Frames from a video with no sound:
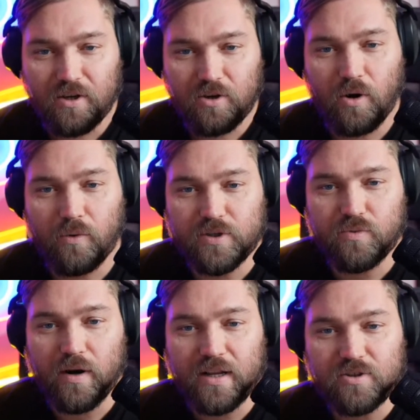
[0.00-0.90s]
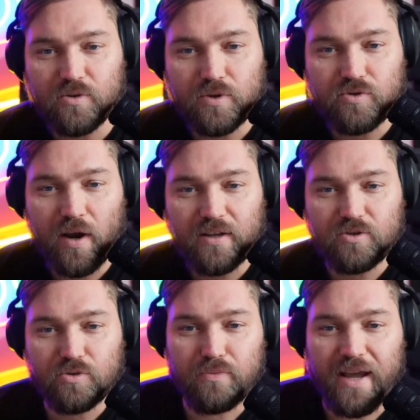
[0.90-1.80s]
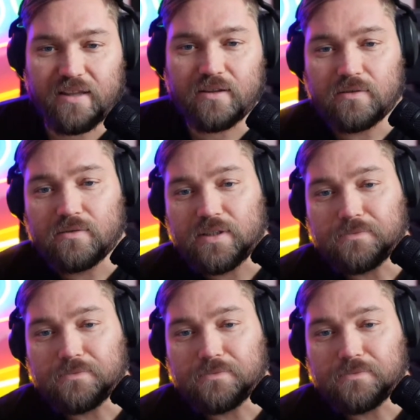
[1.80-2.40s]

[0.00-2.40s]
you always run into when trying to do math, right?